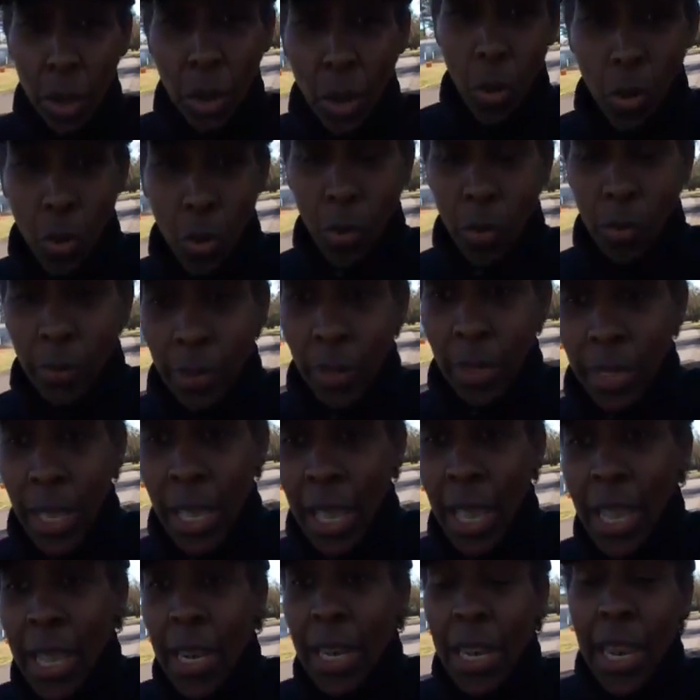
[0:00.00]
a goal,
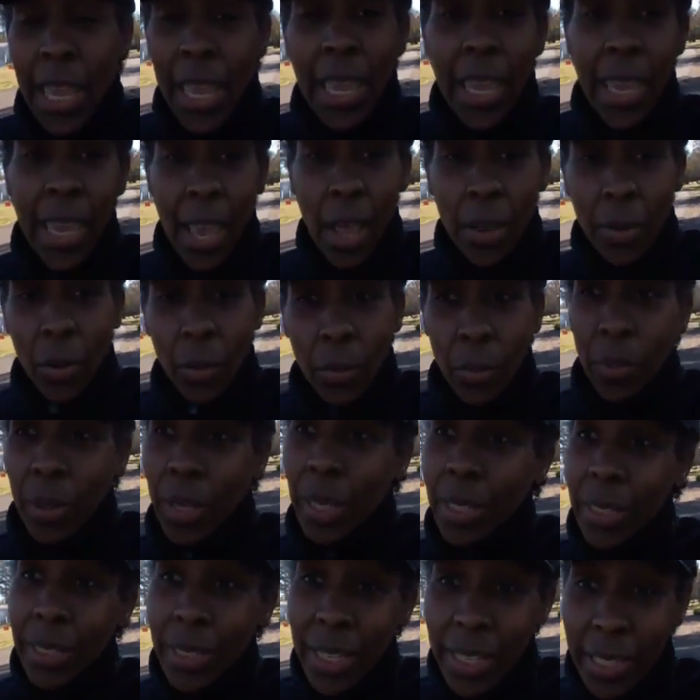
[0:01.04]
laying out a
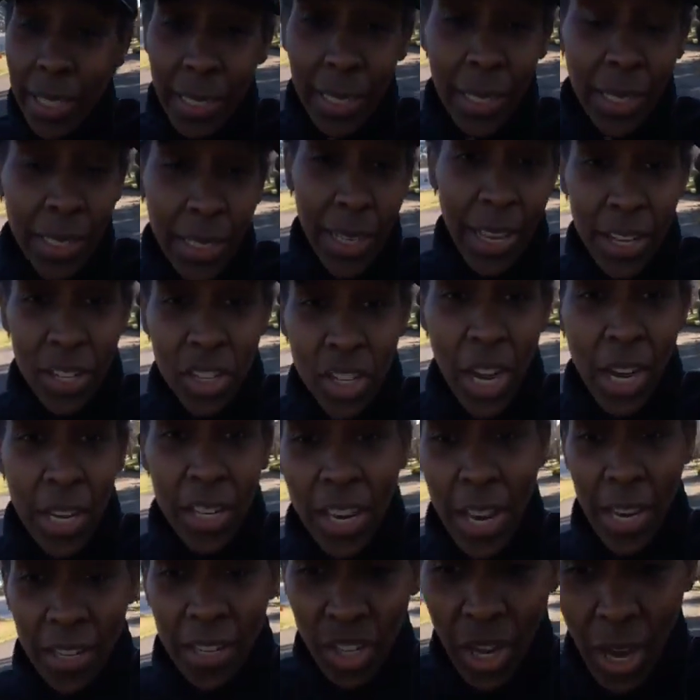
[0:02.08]
realistic
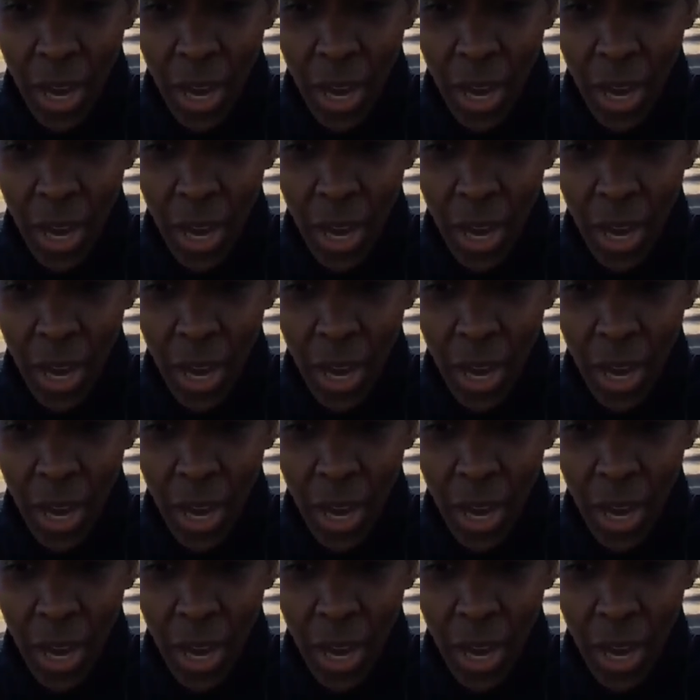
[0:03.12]
yet